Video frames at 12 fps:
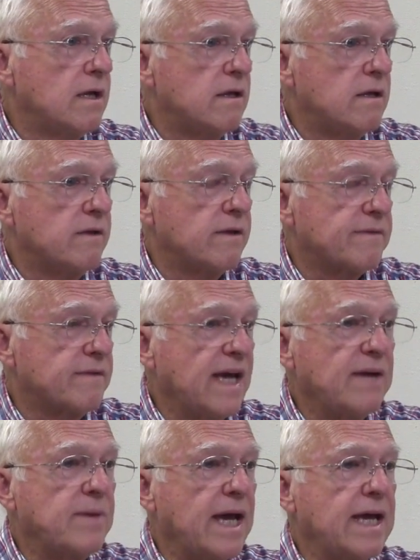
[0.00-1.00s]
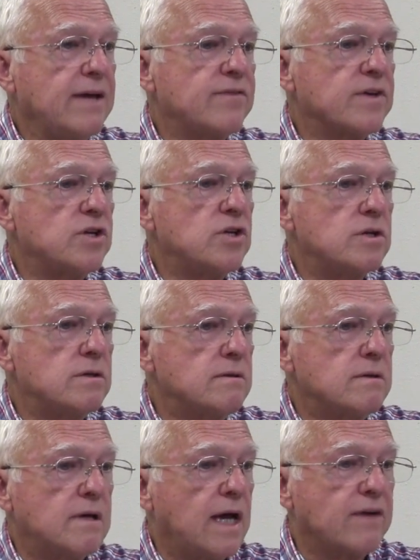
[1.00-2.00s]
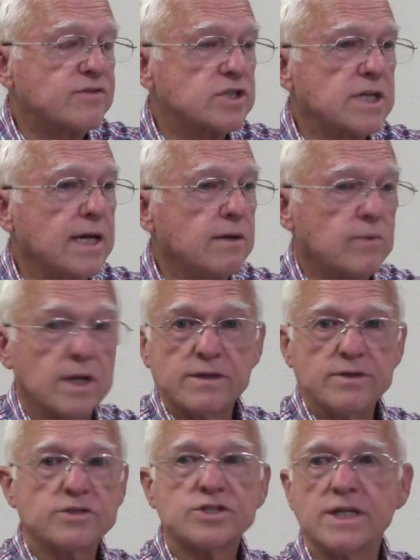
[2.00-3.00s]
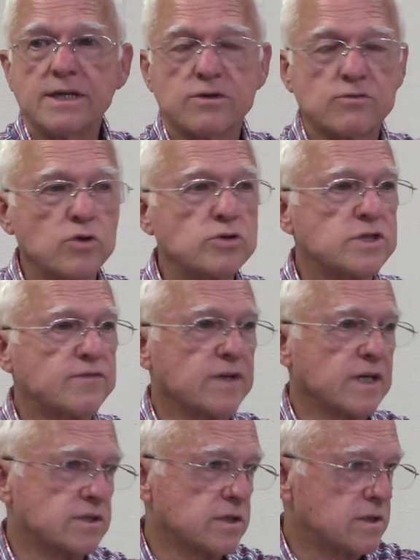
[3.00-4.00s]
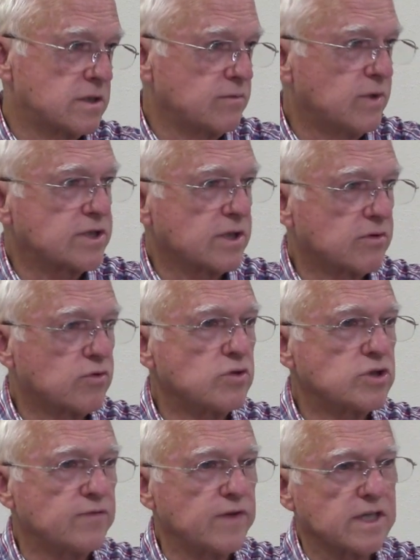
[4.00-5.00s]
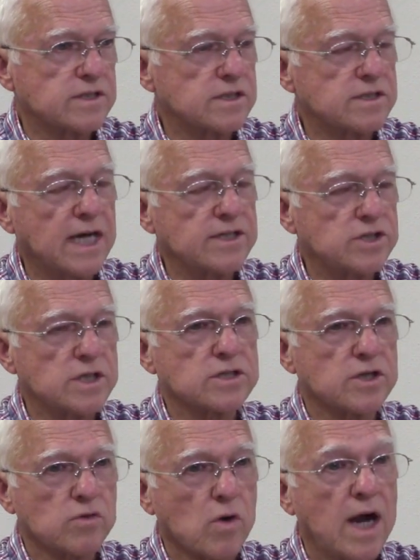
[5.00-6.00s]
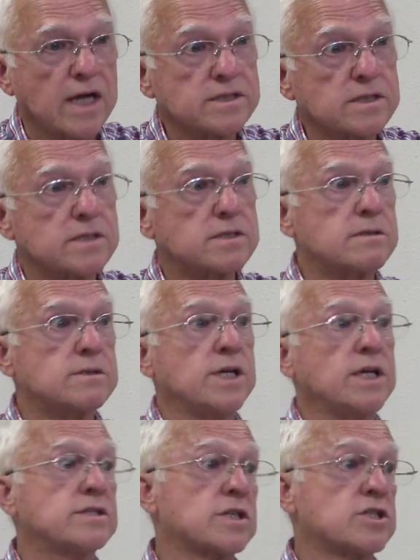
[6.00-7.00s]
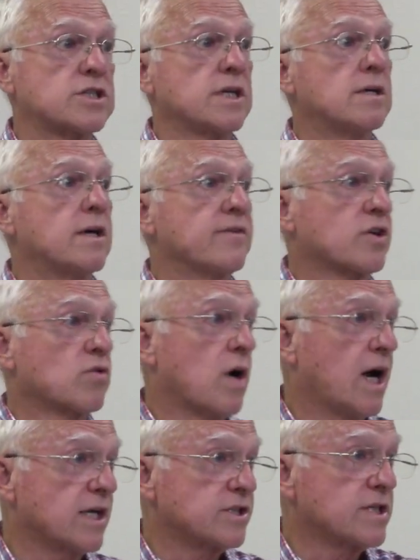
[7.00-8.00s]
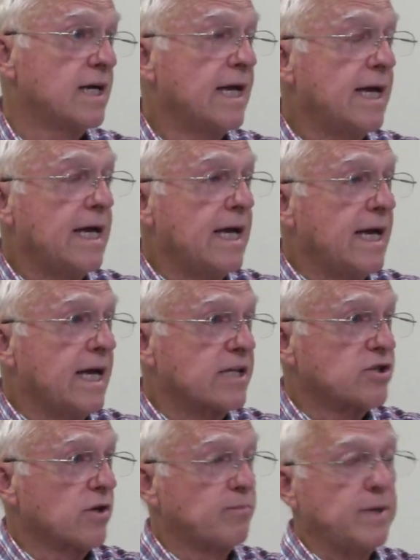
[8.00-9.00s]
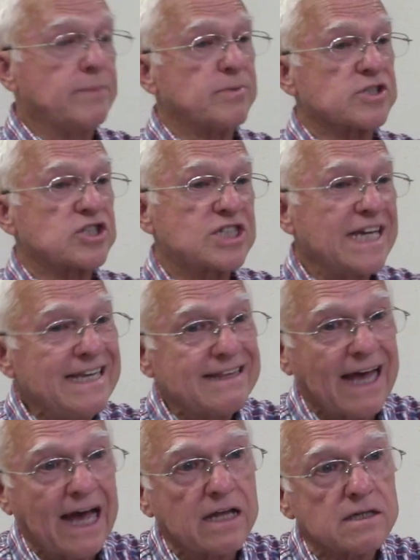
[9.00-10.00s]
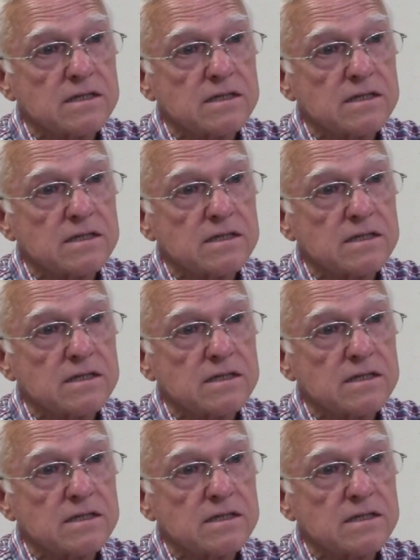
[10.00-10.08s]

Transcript: they may even have seen, well, you see crucifixes. What's a crucifix? It's not just a cross, it's Jesus still on the cross. And so people see that.